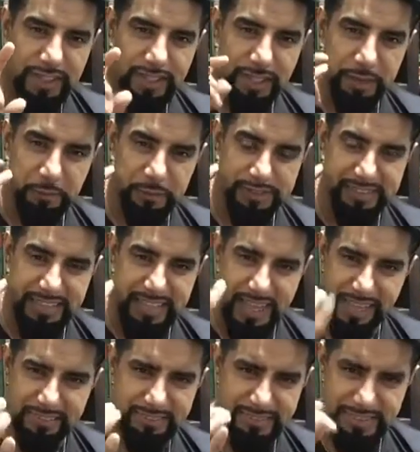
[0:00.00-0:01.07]
it was
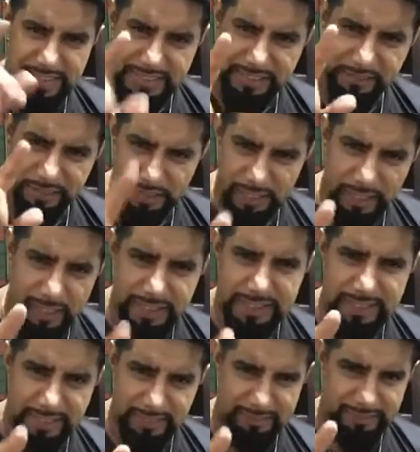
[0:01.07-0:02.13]
against the evil eye
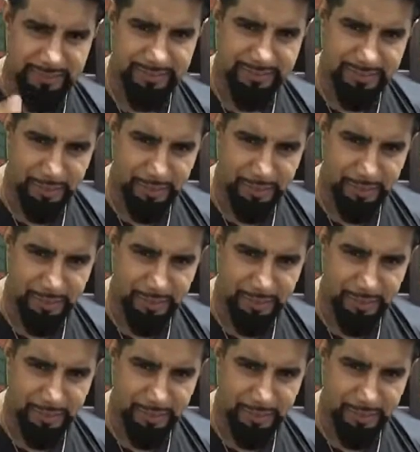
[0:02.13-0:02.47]
in essence.